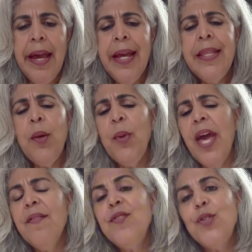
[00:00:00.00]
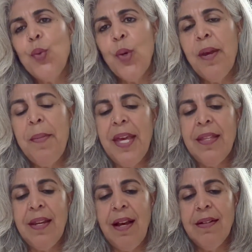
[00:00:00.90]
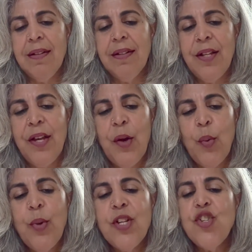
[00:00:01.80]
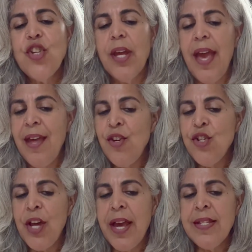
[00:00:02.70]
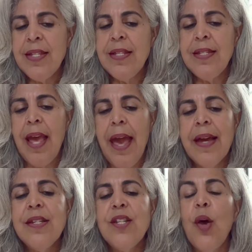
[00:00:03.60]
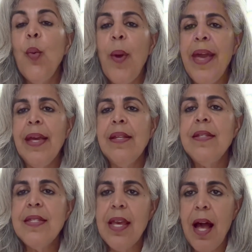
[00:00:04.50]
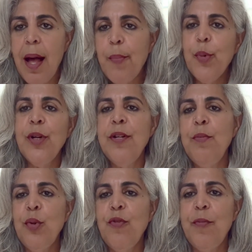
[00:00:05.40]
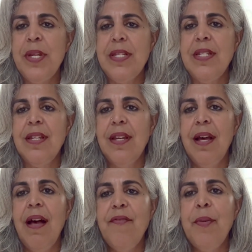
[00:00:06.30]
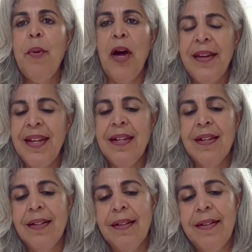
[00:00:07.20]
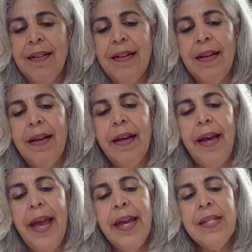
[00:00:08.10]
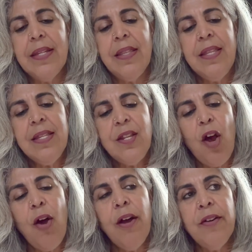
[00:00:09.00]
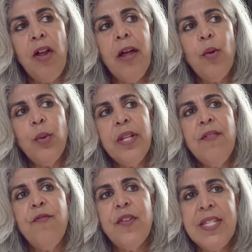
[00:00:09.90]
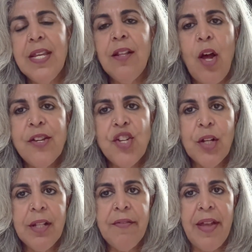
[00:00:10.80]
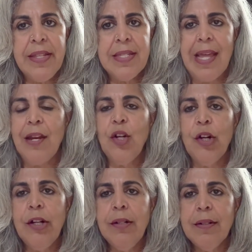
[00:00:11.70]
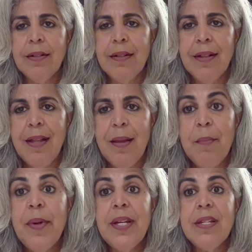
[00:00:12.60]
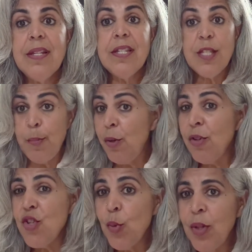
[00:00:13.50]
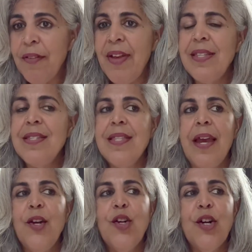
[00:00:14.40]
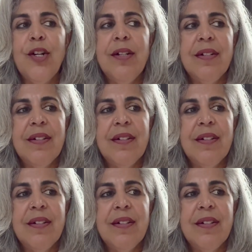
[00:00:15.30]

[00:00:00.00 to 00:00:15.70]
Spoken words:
And then we have Surya Bhedana, which energizes and awakens the upward movement of the body. And these are not only physiological events that occur, but spiritual events that occur